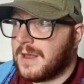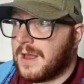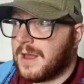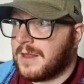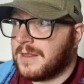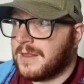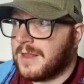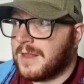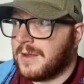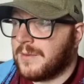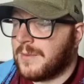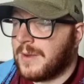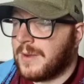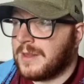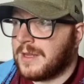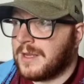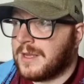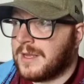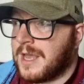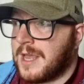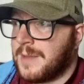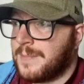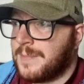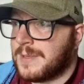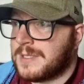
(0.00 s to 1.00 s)
think when the
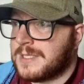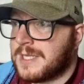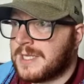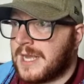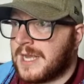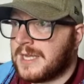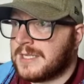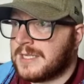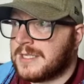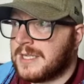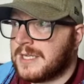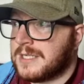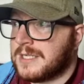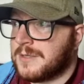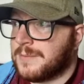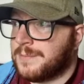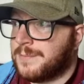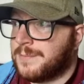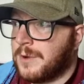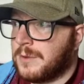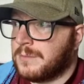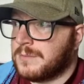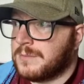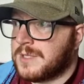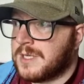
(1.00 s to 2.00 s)
keeper takes this and
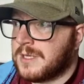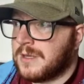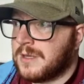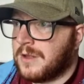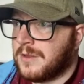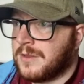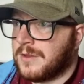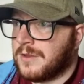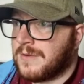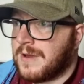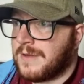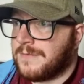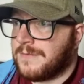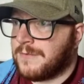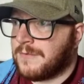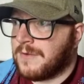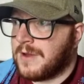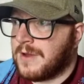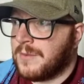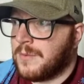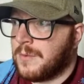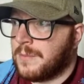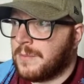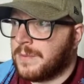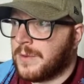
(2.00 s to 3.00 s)
pumps it along, the referee
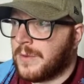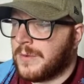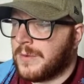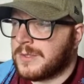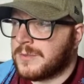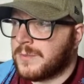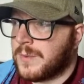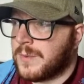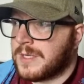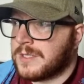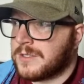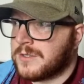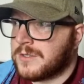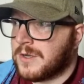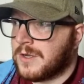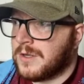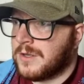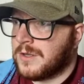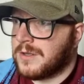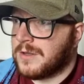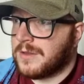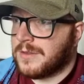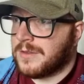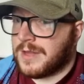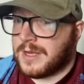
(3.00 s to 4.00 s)
will blow his
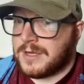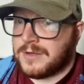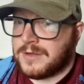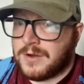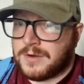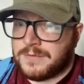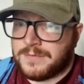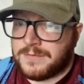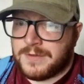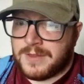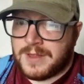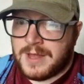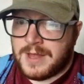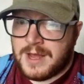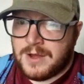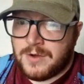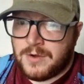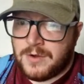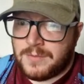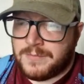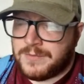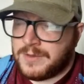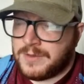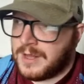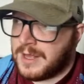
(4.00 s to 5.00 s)
whistle. Thank God for that,
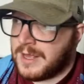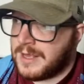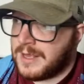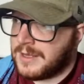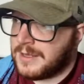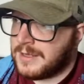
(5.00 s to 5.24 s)
hopefully.